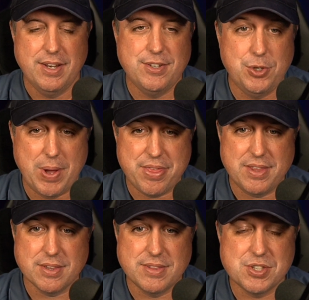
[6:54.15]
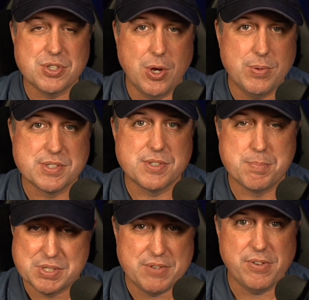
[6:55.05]
Do I think that this show is
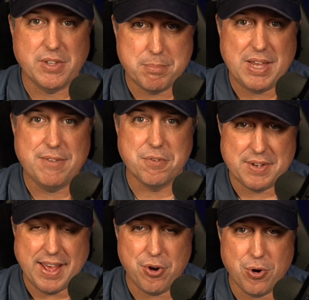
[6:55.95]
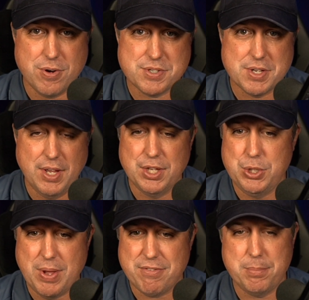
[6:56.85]
specifically made for diehards?
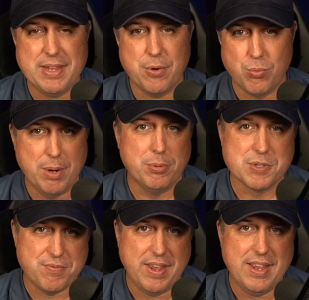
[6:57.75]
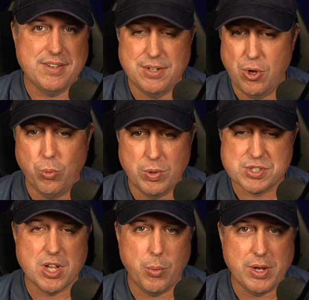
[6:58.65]
You have to be a Rebels fan to know
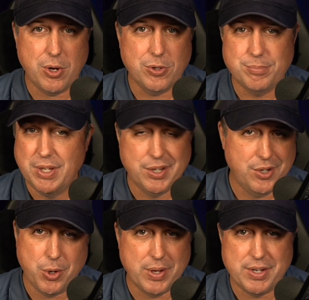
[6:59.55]
what's going on? No, I